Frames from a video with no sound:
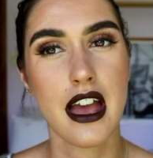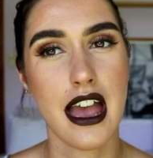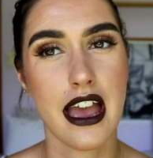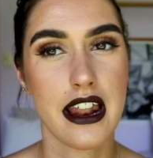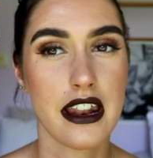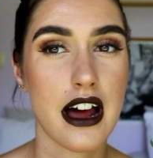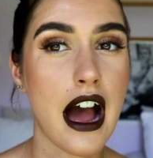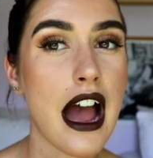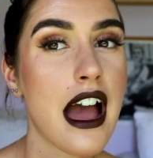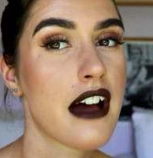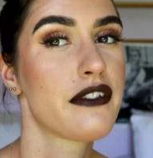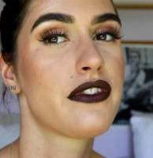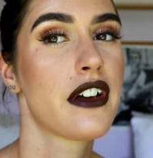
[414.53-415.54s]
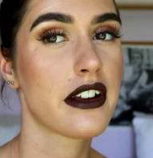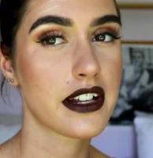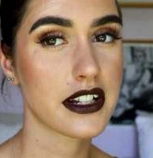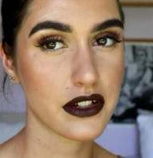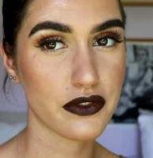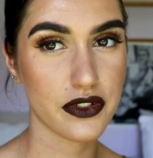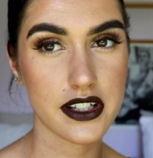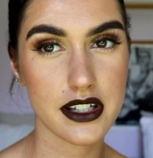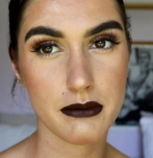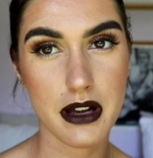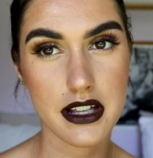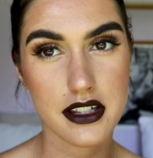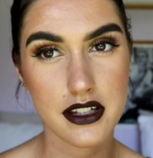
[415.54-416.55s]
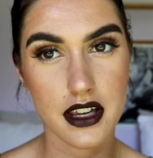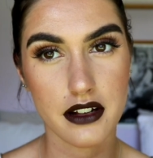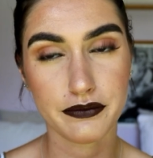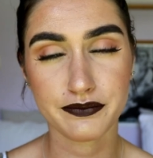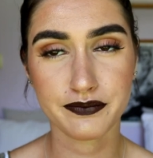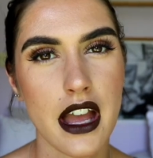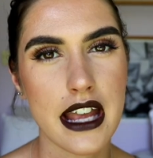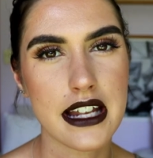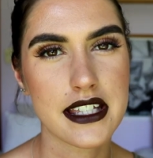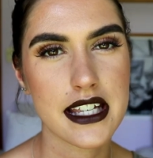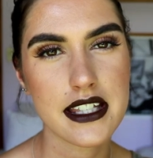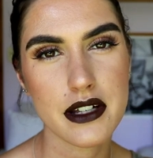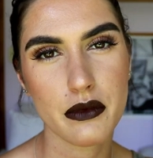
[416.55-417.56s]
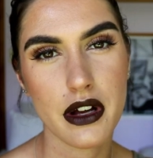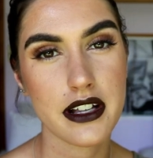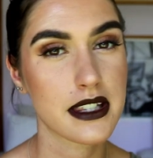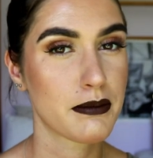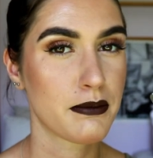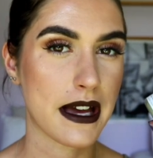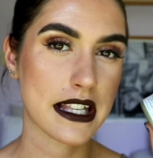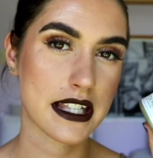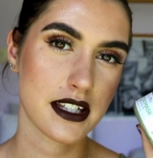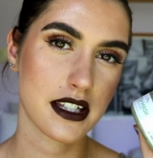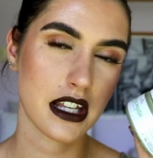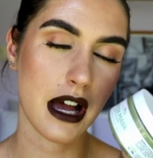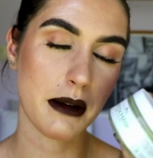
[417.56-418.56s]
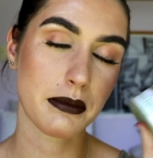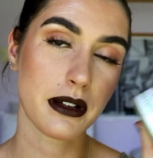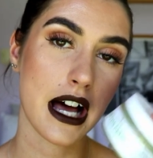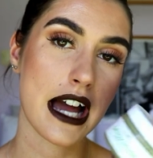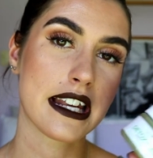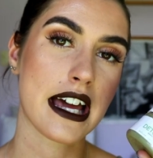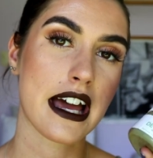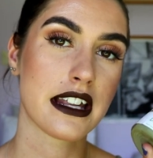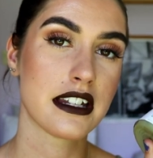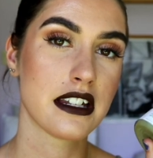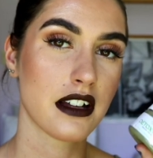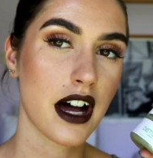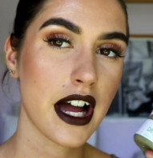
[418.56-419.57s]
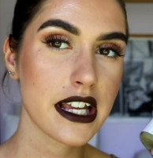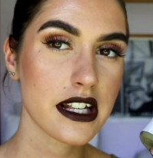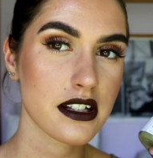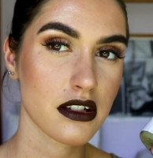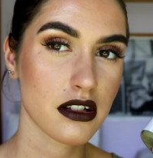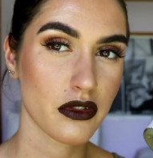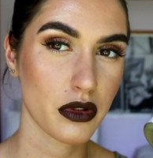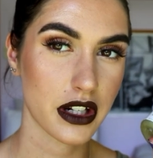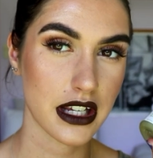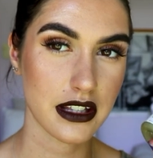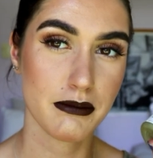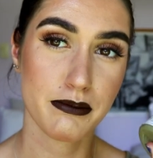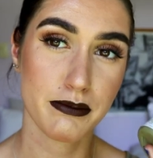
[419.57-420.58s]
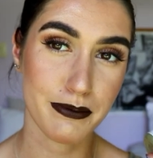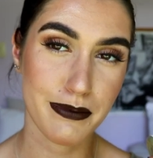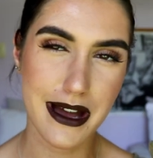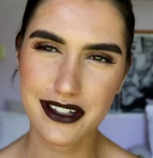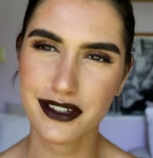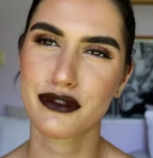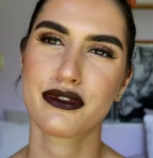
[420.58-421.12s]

and I have found a difference in my skin. It says it works best applied at night, so if you want to get the best